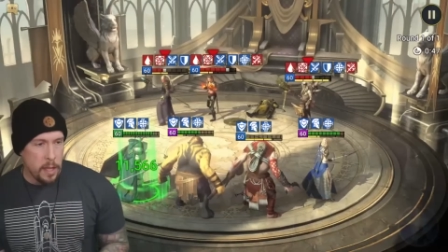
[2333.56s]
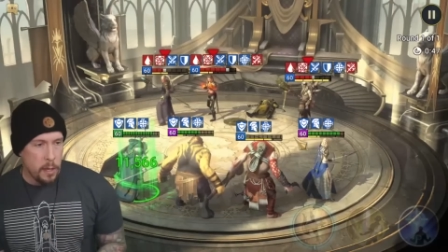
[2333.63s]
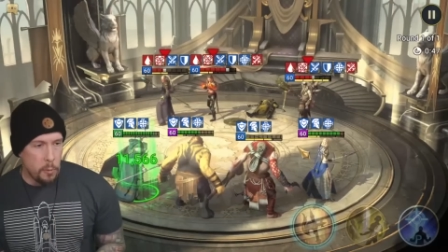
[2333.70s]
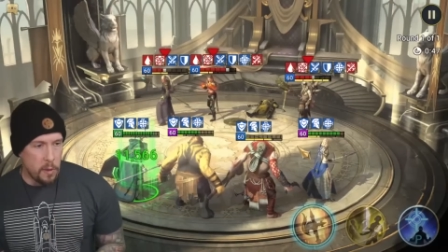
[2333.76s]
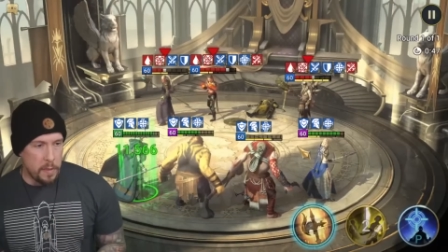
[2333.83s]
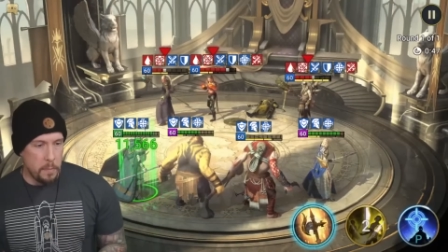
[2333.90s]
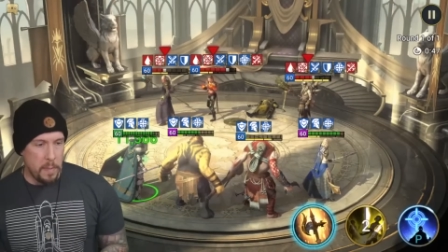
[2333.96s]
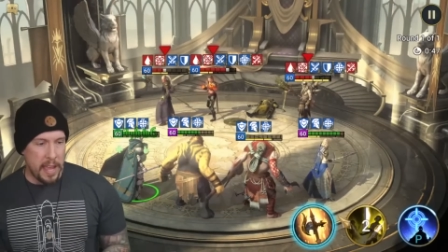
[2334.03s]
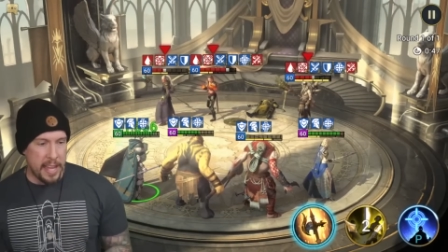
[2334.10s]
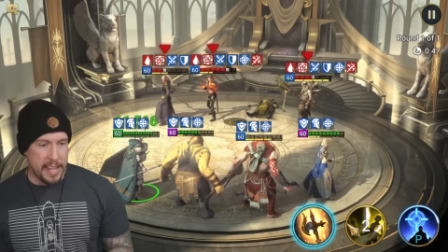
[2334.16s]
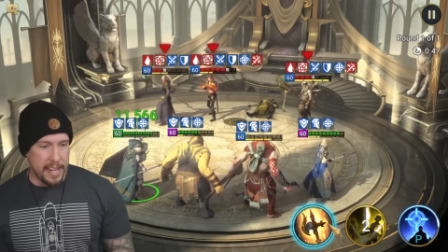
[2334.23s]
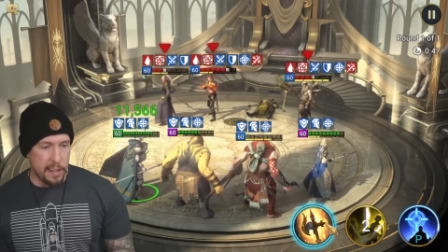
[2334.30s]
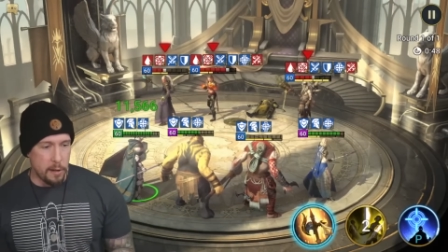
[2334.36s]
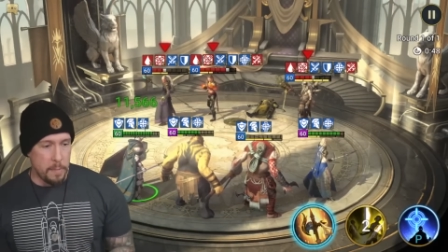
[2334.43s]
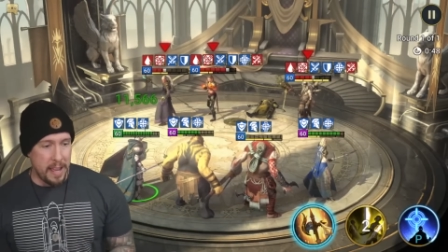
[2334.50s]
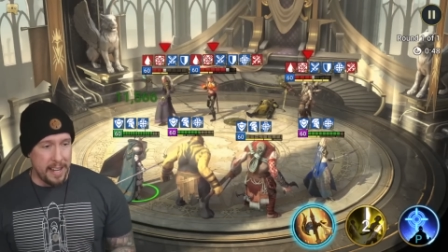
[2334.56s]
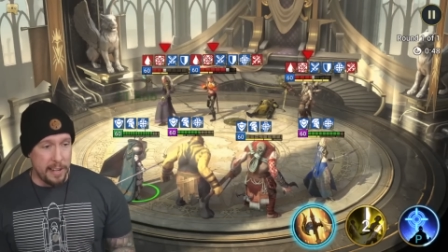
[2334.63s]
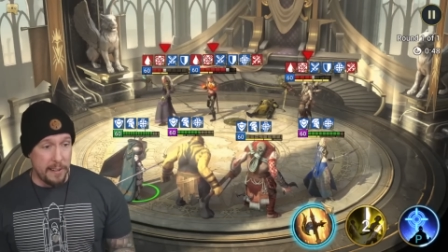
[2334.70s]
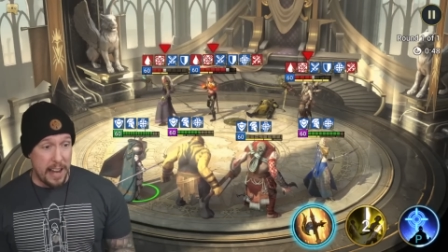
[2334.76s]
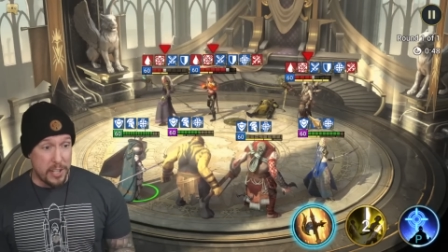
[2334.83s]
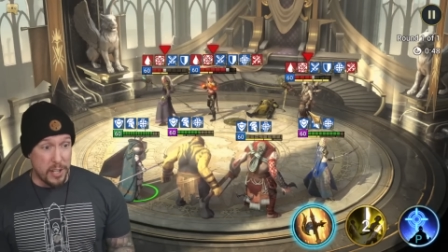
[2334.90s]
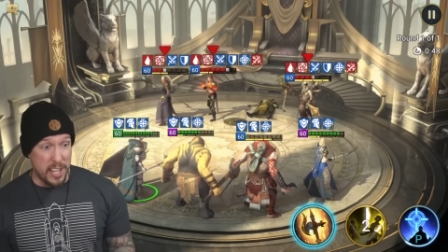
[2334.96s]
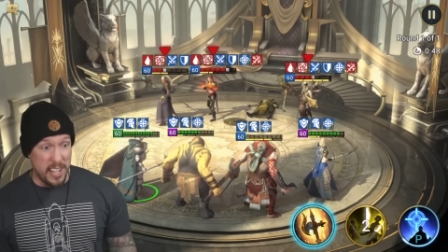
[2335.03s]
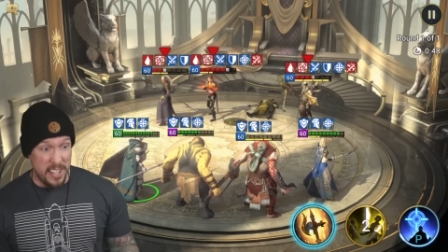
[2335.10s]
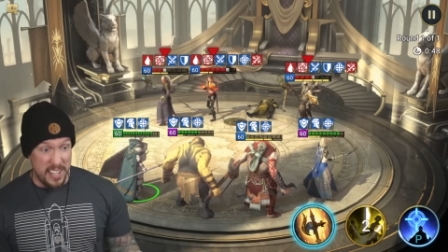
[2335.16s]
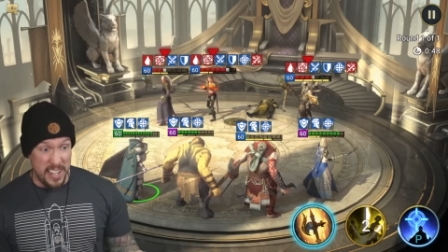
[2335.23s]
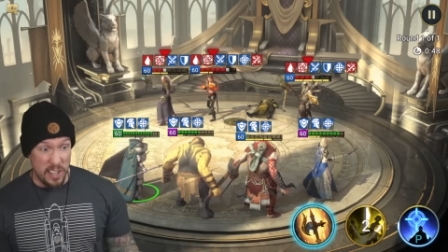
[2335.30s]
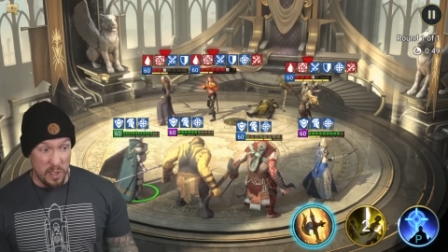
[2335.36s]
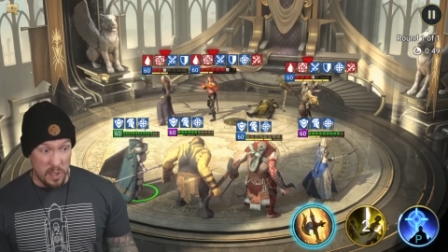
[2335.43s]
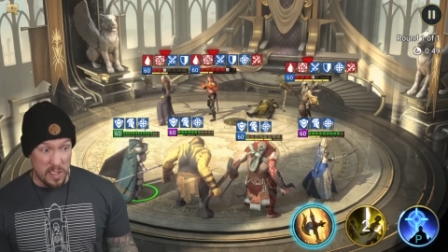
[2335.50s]
with Maneater. Maneater actually can
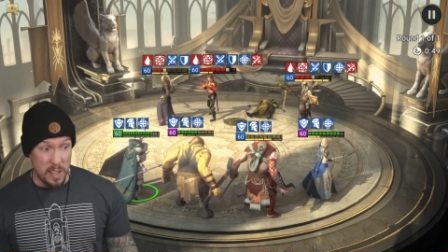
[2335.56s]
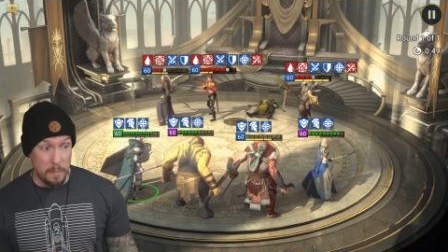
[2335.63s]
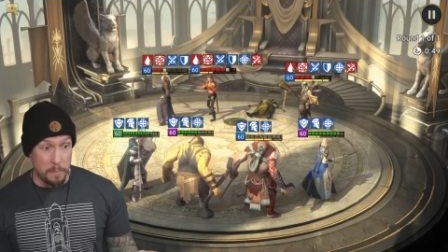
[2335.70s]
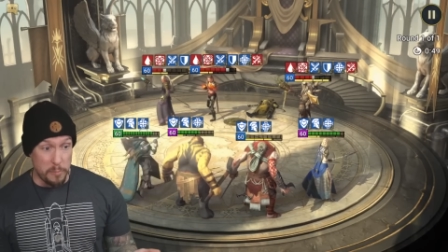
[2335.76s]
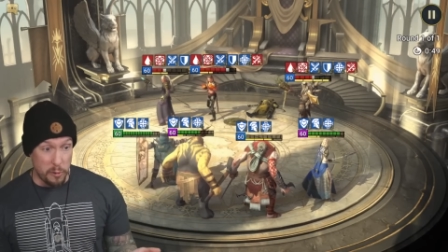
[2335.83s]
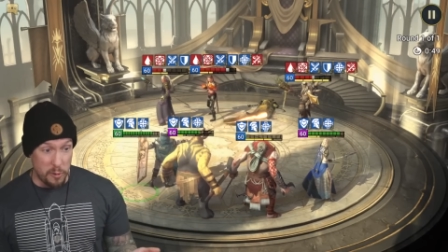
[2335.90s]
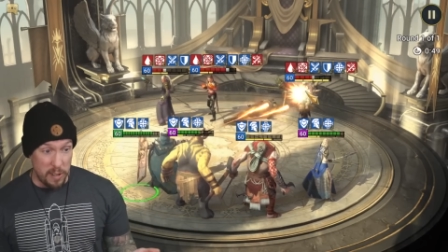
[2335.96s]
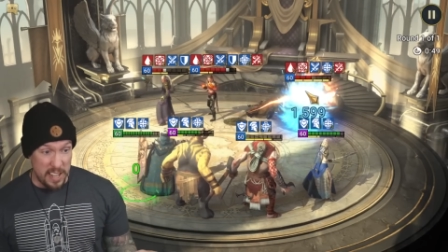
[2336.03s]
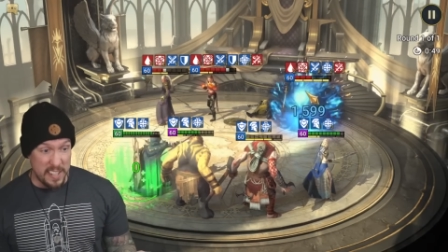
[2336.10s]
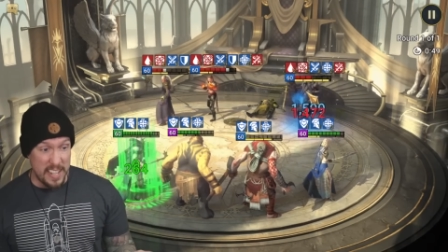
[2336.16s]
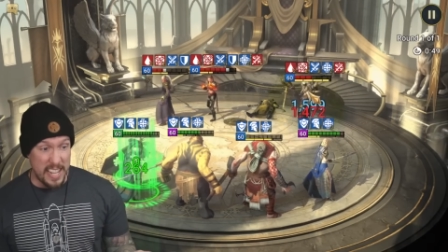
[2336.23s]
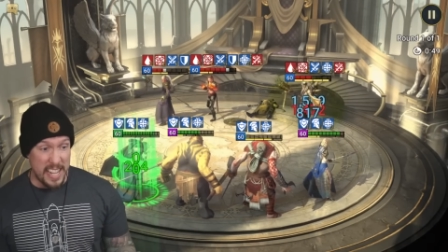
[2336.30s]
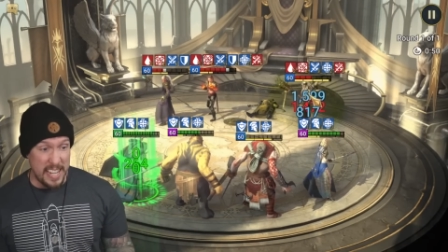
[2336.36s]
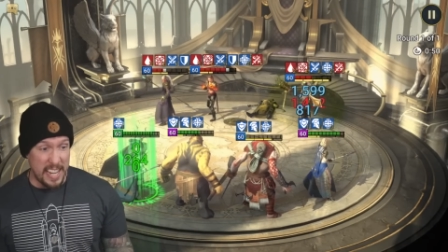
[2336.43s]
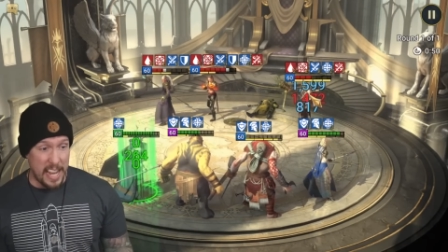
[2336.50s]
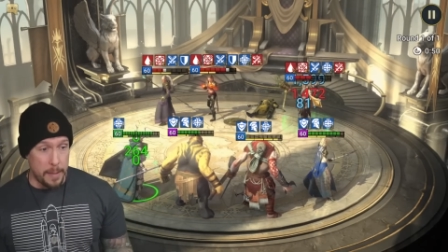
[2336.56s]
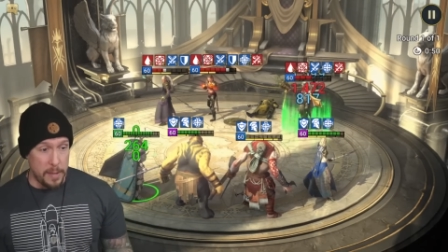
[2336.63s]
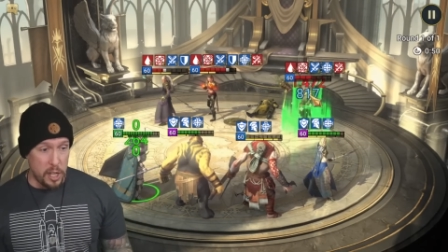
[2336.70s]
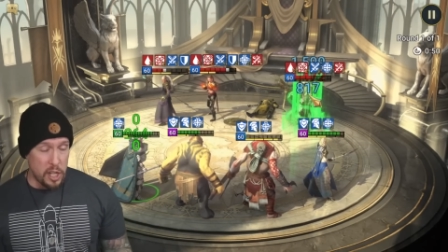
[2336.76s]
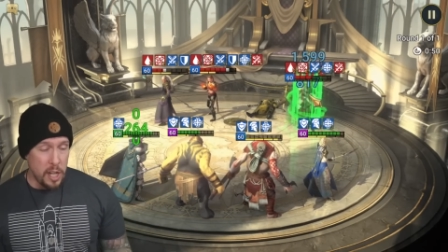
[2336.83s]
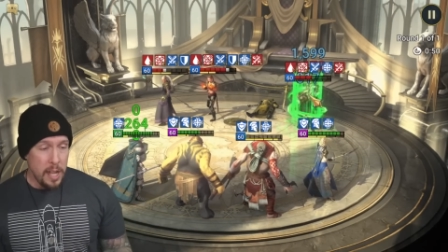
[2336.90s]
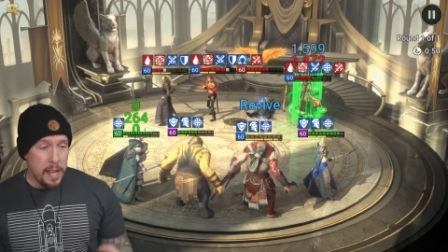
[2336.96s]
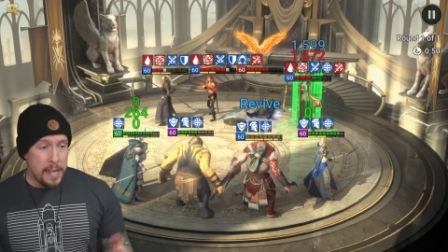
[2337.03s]
deal some pretty sneaky damage.